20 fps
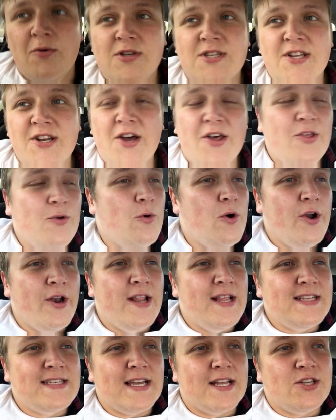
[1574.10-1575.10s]
was another one
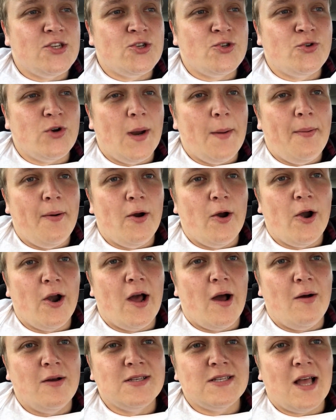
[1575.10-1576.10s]
and it said stripper and
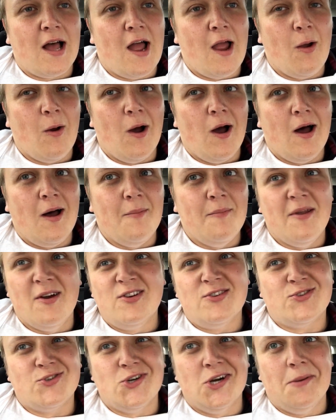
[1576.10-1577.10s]
I was like, well, I'm
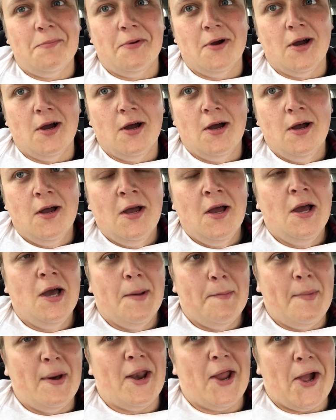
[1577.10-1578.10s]
no stripper,
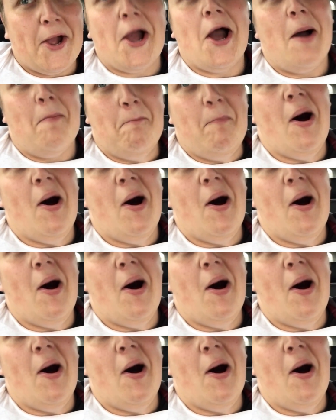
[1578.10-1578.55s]
but I got